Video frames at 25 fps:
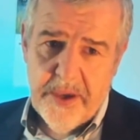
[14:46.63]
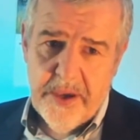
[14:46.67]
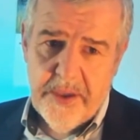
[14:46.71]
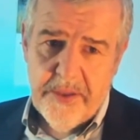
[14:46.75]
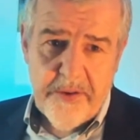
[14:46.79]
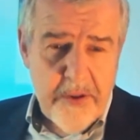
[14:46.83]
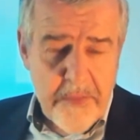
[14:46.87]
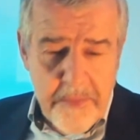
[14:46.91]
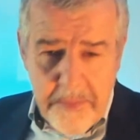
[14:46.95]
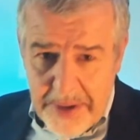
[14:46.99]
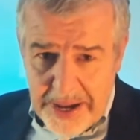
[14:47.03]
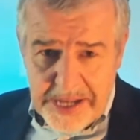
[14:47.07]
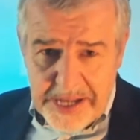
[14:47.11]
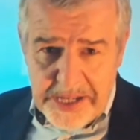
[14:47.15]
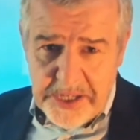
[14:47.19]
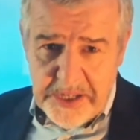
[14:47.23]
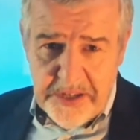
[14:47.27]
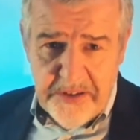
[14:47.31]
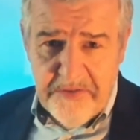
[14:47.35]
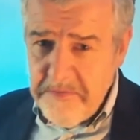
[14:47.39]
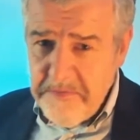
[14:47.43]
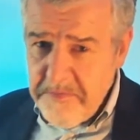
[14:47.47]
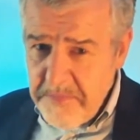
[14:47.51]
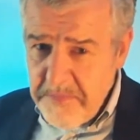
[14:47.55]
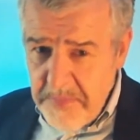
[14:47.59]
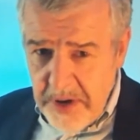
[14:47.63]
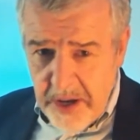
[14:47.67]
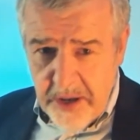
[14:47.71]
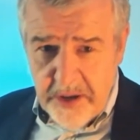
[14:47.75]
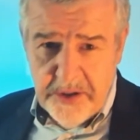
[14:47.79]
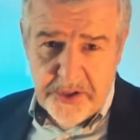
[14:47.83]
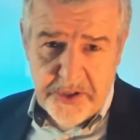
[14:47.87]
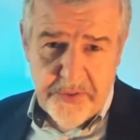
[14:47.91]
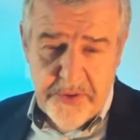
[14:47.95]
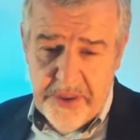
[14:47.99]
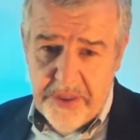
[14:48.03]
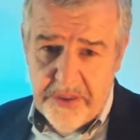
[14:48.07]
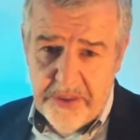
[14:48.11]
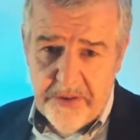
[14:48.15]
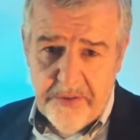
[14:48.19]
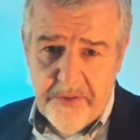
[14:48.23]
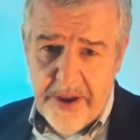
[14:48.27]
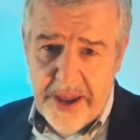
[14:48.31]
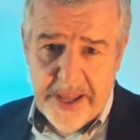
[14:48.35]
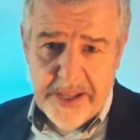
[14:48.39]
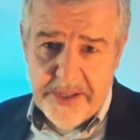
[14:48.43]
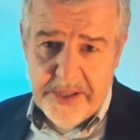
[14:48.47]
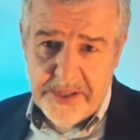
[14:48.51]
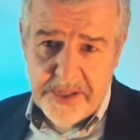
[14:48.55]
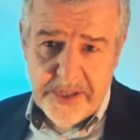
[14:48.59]
There are massive military
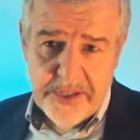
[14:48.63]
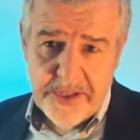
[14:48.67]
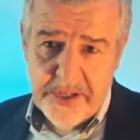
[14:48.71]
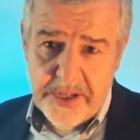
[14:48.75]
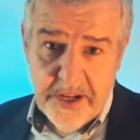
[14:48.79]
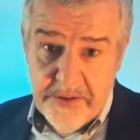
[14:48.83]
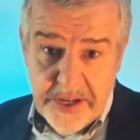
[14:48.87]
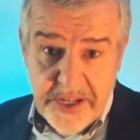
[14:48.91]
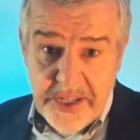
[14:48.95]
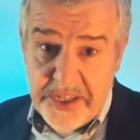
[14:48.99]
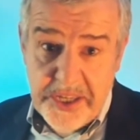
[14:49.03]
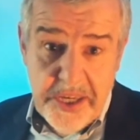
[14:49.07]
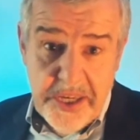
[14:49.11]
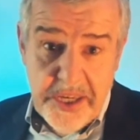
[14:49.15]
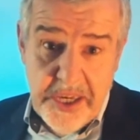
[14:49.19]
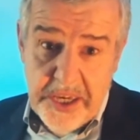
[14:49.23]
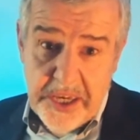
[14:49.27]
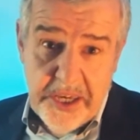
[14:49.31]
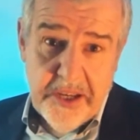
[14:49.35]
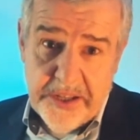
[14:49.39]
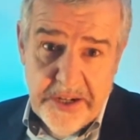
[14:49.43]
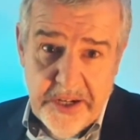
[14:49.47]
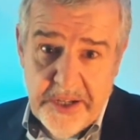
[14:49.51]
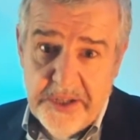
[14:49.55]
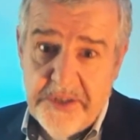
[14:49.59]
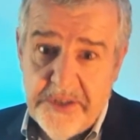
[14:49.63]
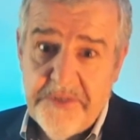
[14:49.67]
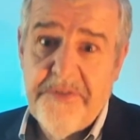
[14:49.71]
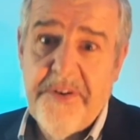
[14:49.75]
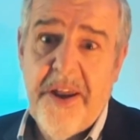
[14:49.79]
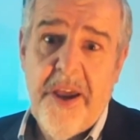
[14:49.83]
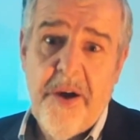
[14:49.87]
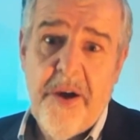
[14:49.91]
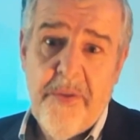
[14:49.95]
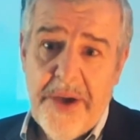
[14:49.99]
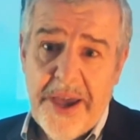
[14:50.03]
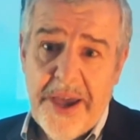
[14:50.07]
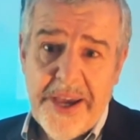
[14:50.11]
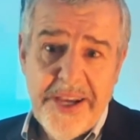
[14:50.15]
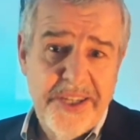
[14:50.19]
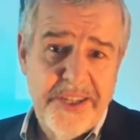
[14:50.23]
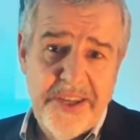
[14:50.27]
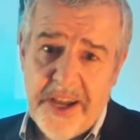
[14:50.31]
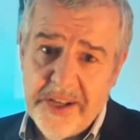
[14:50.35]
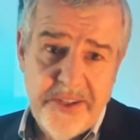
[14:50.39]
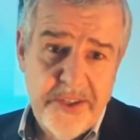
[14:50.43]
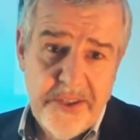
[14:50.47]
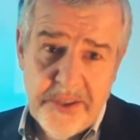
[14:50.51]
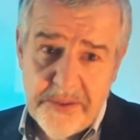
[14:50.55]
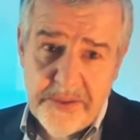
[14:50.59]
threats. You know, Ezekiel and his fellow
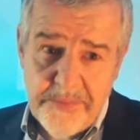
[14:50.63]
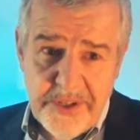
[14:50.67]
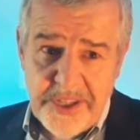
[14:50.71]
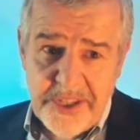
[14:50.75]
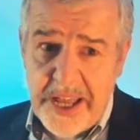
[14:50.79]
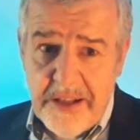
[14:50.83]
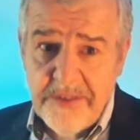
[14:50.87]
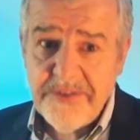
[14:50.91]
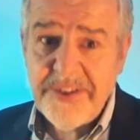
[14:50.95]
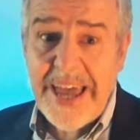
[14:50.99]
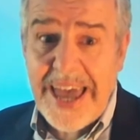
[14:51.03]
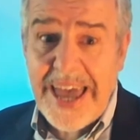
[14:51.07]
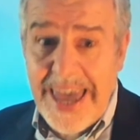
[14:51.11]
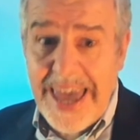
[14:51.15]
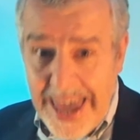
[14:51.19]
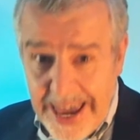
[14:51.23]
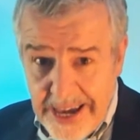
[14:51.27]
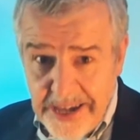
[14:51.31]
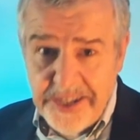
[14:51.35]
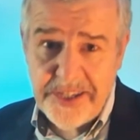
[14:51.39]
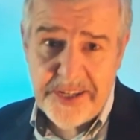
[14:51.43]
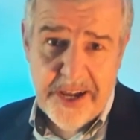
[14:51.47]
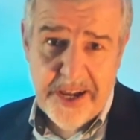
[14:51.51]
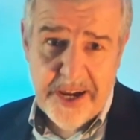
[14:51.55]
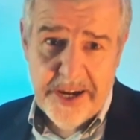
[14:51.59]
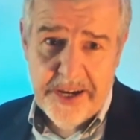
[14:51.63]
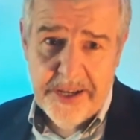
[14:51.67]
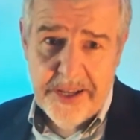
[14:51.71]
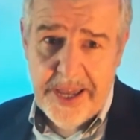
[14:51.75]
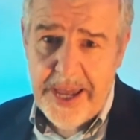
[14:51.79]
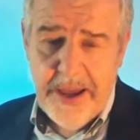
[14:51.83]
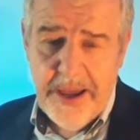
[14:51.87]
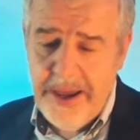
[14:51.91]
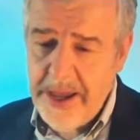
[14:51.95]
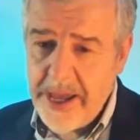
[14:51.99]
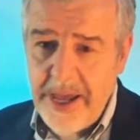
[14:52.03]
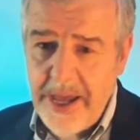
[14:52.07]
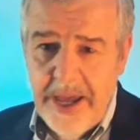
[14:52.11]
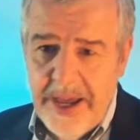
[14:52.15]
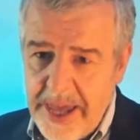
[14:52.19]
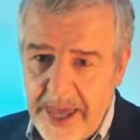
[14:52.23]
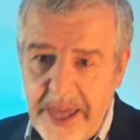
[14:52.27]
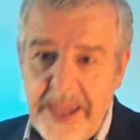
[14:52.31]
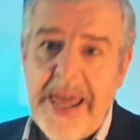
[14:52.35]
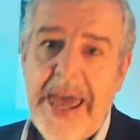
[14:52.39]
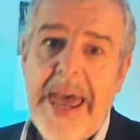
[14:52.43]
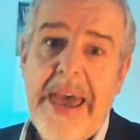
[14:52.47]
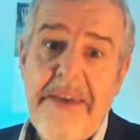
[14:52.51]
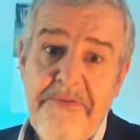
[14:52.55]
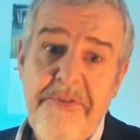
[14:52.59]
exiles are themselves
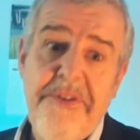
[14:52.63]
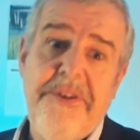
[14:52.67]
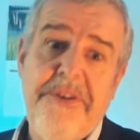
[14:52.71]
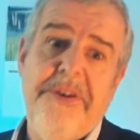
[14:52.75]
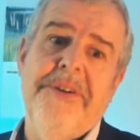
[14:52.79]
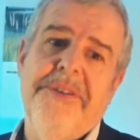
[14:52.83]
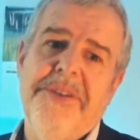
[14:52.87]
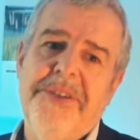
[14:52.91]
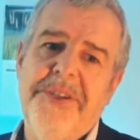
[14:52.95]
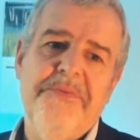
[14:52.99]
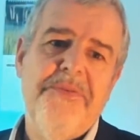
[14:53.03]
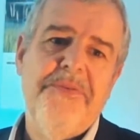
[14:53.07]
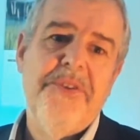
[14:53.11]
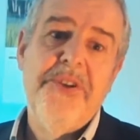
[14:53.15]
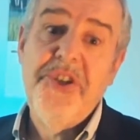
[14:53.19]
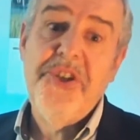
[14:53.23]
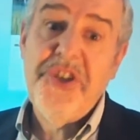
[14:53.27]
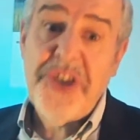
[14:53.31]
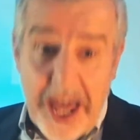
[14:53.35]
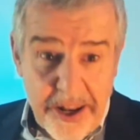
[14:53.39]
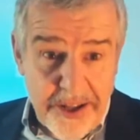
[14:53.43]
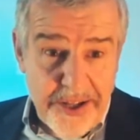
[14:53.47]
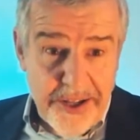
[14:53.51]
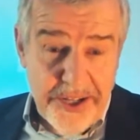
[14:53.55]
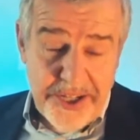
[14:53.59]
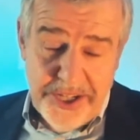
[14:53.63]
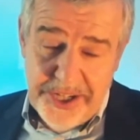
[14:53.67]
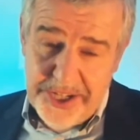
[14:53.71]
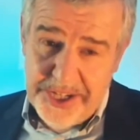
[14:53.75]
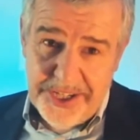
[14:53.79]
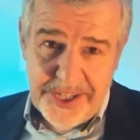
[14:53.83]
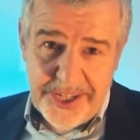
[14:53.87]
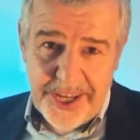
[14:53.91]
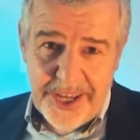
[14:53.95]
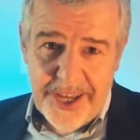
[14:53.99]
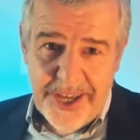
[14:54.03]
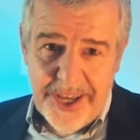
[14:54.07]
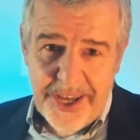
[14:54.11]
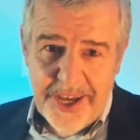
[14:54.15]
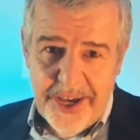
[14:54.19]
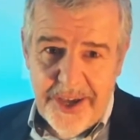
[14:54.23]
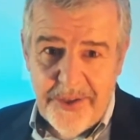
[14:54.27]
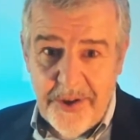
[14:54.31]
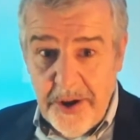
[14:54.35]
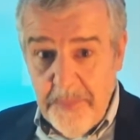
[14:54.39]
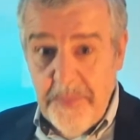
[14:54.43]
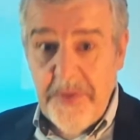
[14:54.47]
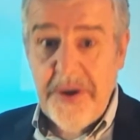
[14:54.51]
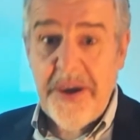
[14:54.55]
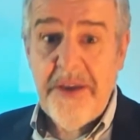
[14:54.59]
evidence of the challenges
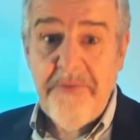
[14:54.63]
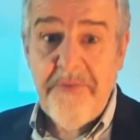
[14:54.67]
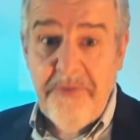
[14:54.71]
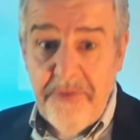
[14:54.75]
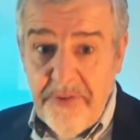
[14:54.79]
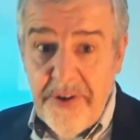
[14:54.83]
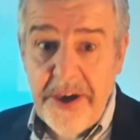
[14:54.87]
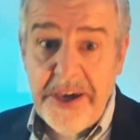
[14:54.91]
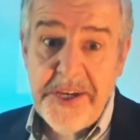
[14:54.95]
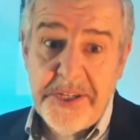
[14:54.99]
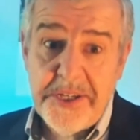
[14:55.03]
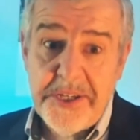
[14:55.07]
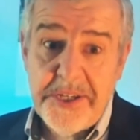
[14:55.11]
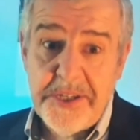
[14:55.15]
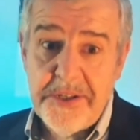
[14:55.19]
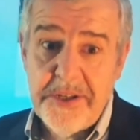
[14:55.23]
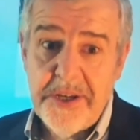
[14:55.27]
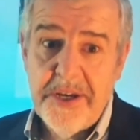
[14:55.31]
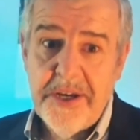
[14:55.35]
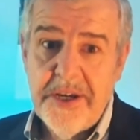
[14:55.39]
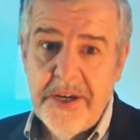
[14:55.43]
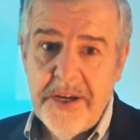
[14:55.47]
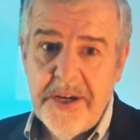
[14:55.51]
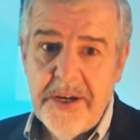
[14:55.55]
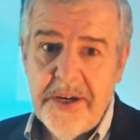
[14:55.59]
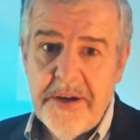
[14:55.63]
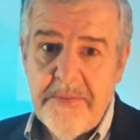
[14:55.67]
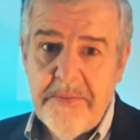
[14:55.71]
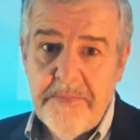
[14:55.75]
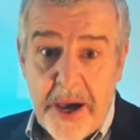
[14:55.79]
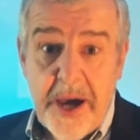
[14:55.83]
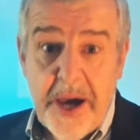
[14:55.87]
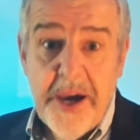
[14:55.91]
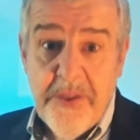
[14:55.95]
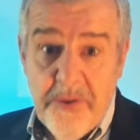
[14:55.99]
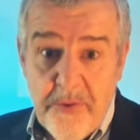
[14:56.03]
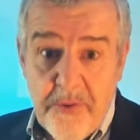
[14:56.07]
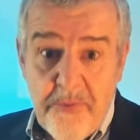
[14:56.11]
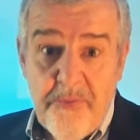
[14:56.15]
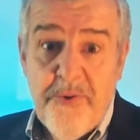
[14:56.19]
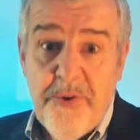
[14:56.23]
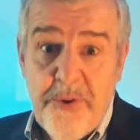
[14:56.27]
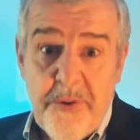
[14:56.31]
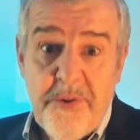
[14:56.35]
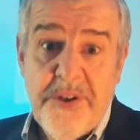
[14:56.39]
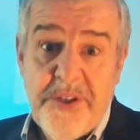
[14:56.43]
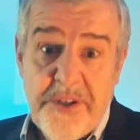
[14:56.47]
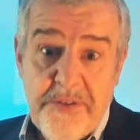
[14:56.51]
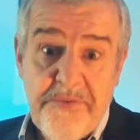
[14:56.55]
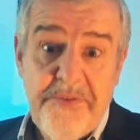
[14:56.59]
that are being faced by the
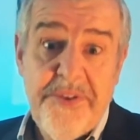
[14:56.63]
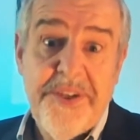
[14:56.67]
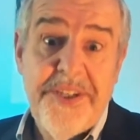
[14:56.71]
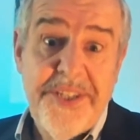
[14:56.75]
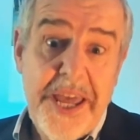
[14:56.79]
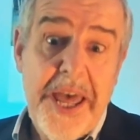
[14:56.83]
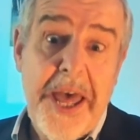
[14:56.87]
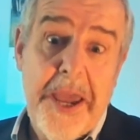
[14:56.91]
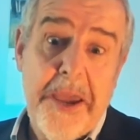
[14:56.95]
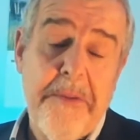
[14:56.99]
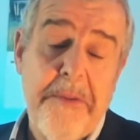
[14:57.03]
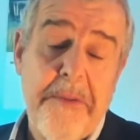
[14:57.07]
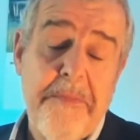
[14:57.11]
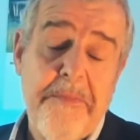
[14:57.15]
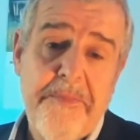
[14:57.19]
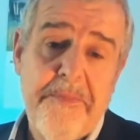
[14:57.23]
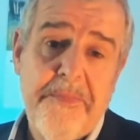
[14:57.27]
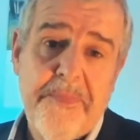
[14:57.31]
rulers of the day.